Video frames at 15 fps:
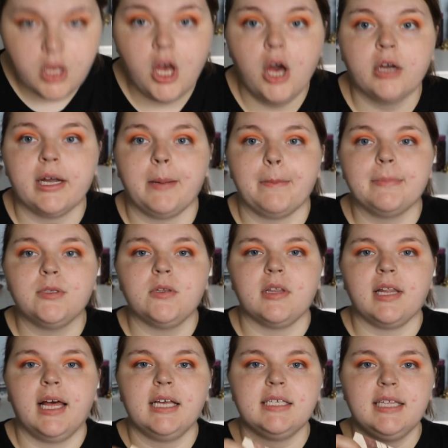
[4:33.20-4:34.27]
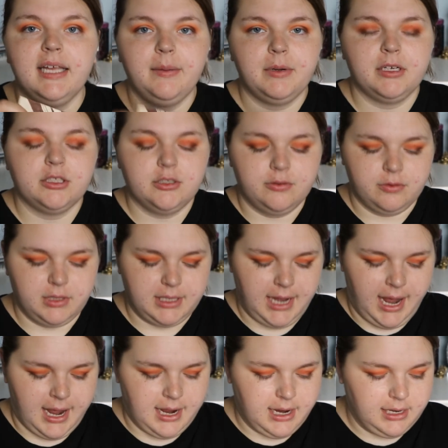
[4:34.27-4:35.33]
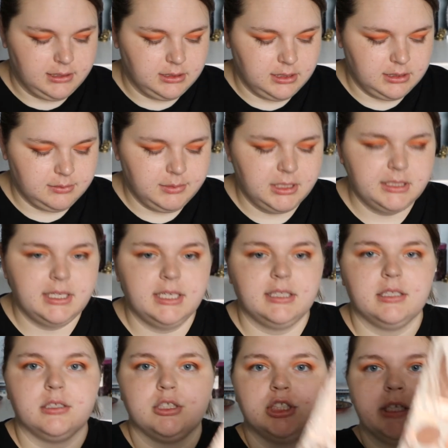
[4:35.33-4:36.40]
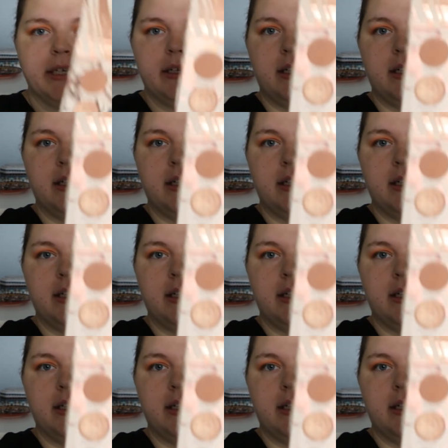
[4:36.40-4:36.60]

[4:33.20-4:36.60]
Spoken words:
Okay, so the last thing I want to do for the eyes is I'm going to take this shade